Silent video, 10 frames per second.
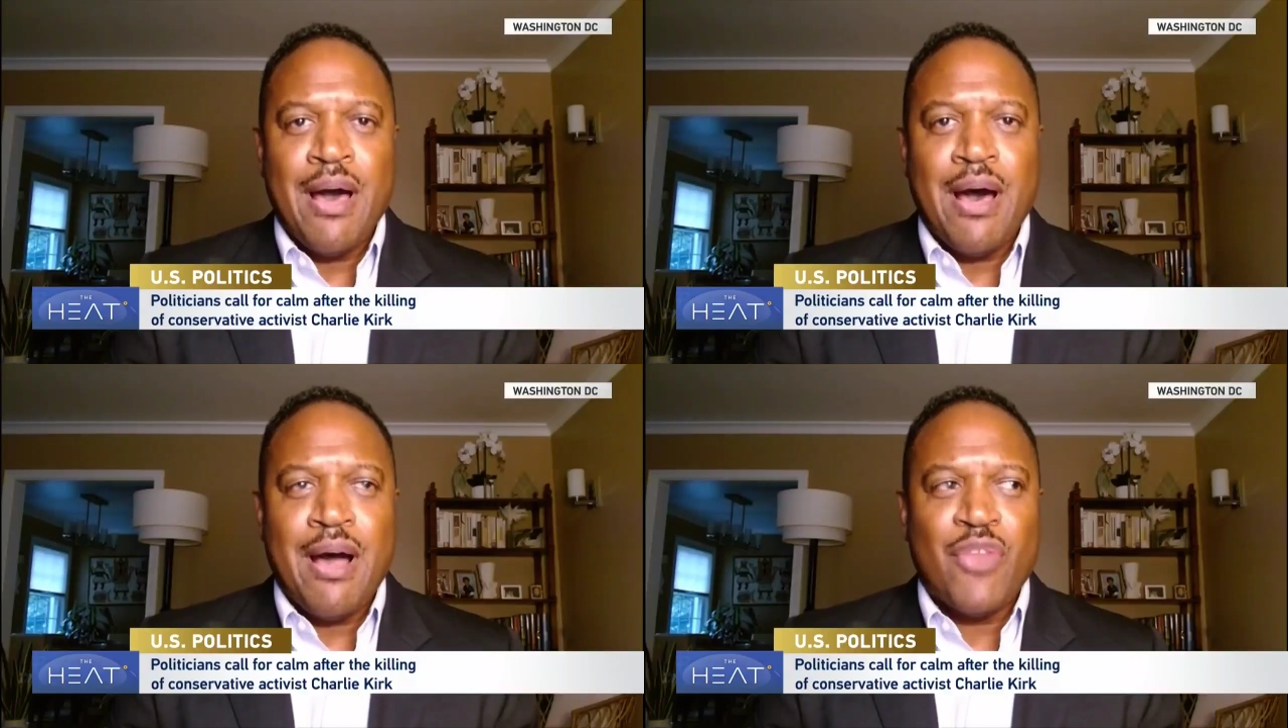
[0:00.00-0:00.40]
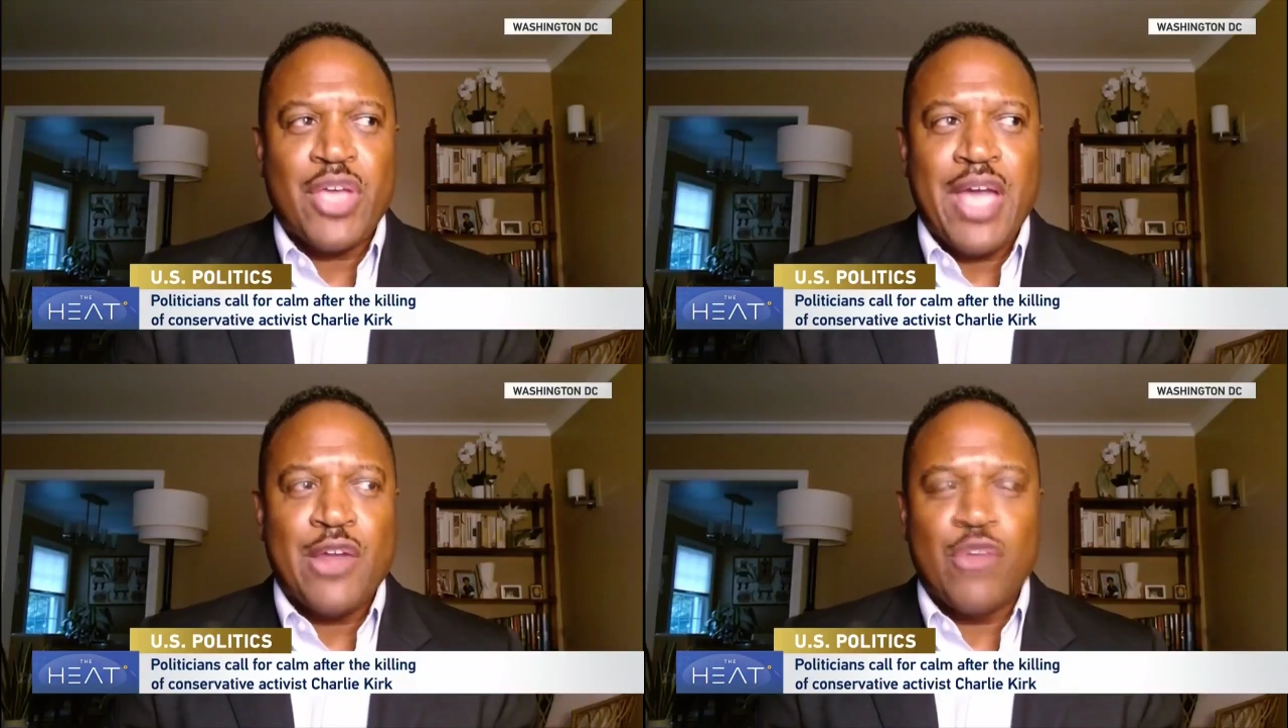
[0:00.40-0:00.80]
The
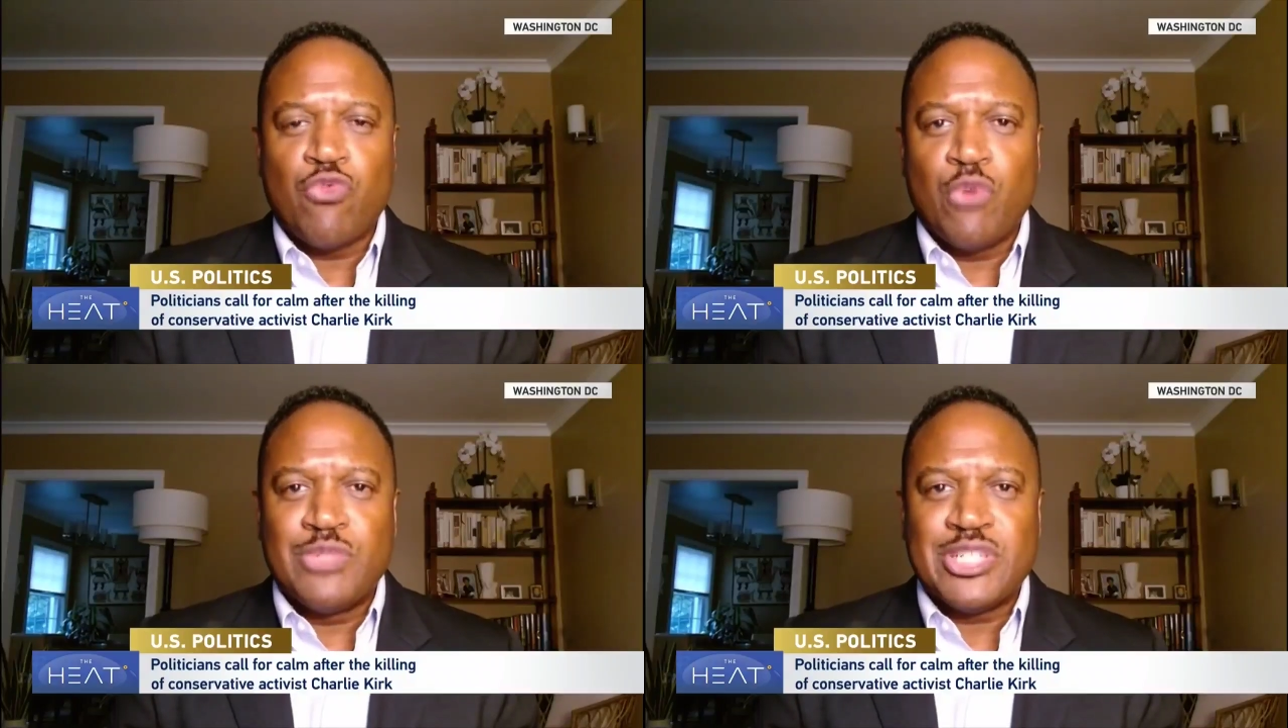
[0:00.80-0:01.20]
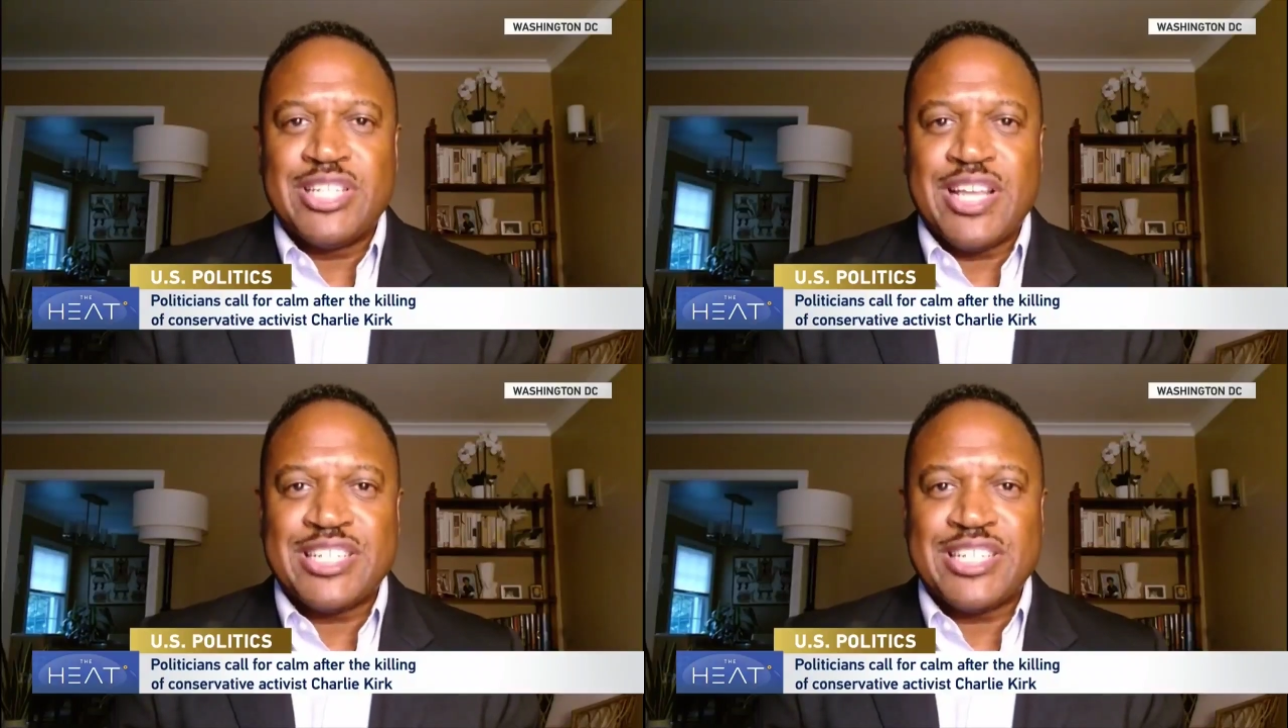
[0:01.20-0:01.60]
Cato Group just
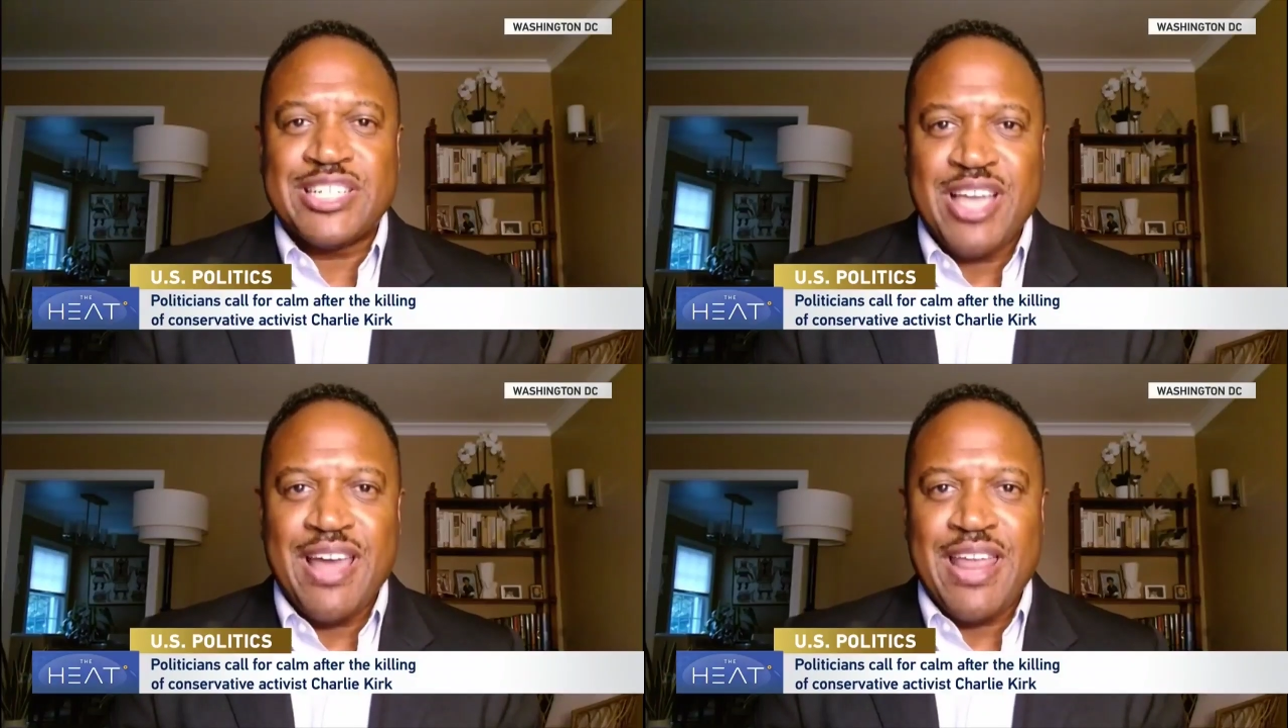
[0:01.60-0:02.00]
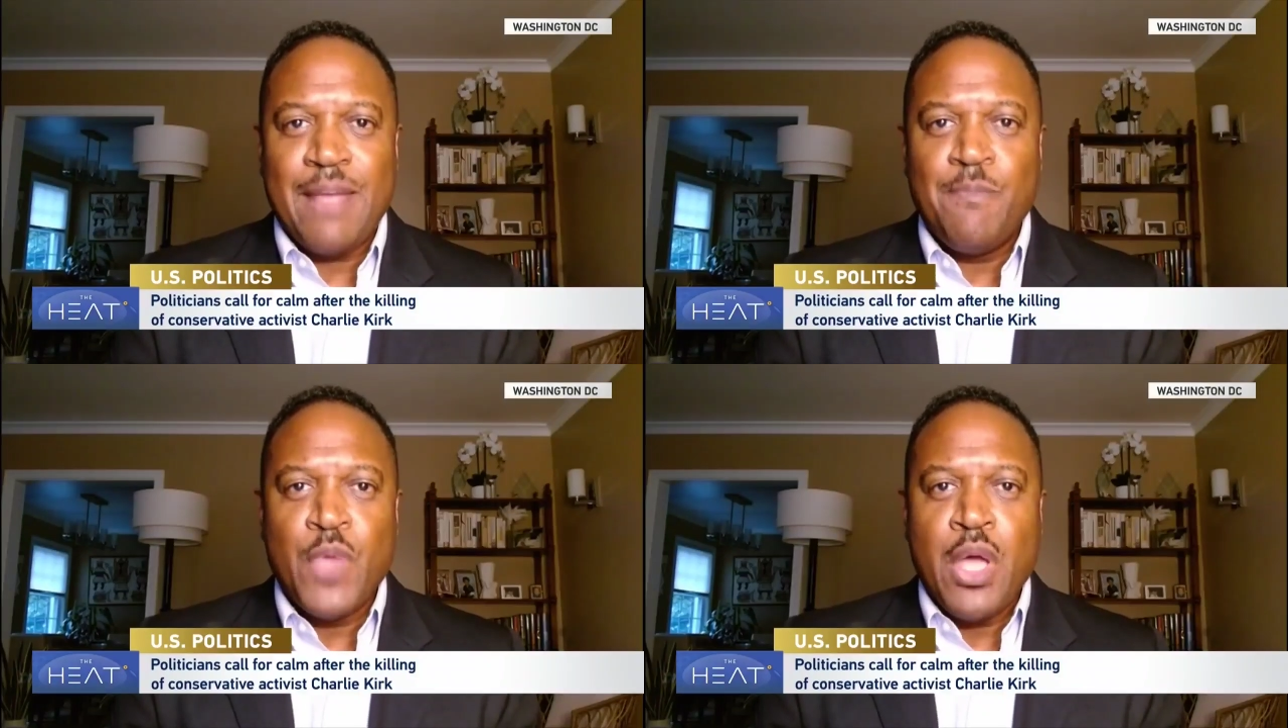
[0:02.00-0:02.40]
did a study